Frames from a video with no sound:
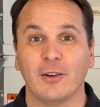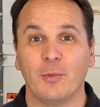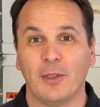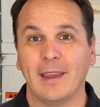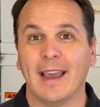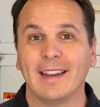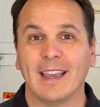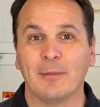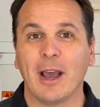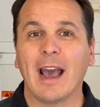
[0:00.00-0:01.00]
with a guide
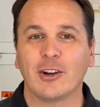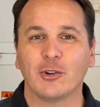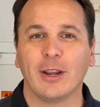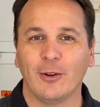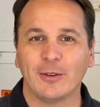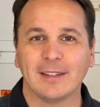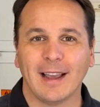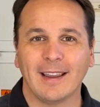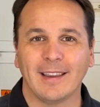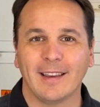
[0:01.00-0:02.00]
camera actually looks
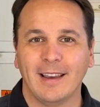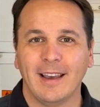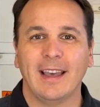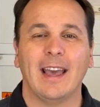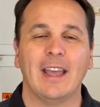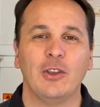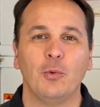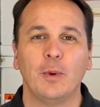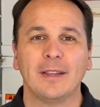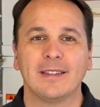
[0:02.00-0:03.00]
like, and you
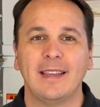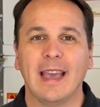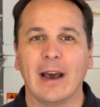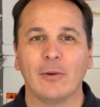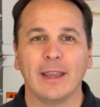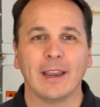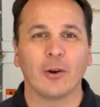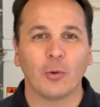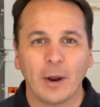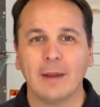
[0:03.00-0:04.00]
will see how
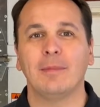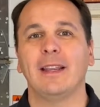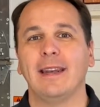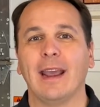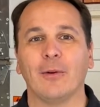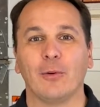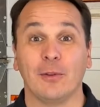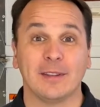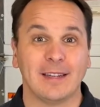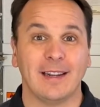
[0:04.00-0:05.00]
incredibly narrow
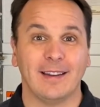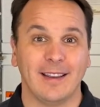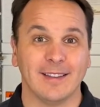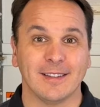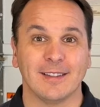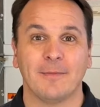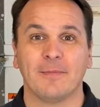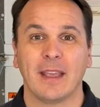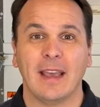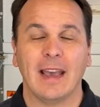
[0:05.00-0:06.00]
the slit is.
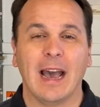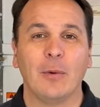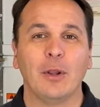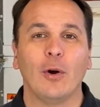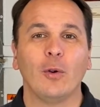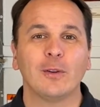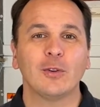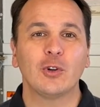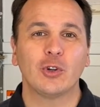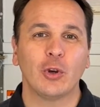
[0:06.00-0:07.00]
I will
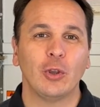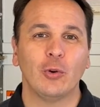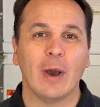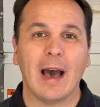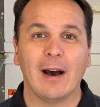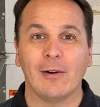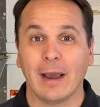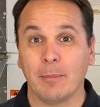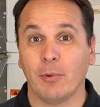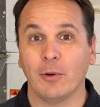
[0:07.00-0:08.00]
also show you how
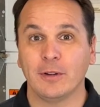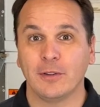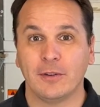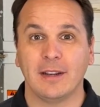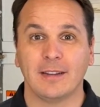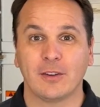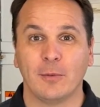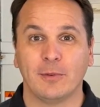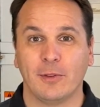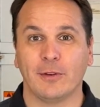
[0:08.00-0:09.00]
I point the
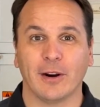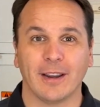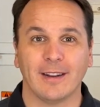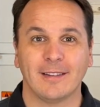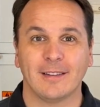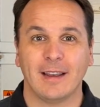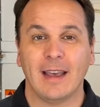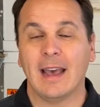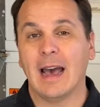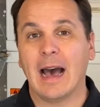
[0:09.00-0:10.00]
telescope to the target,
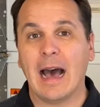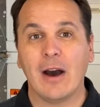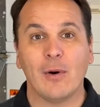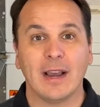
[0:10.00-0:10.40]
how I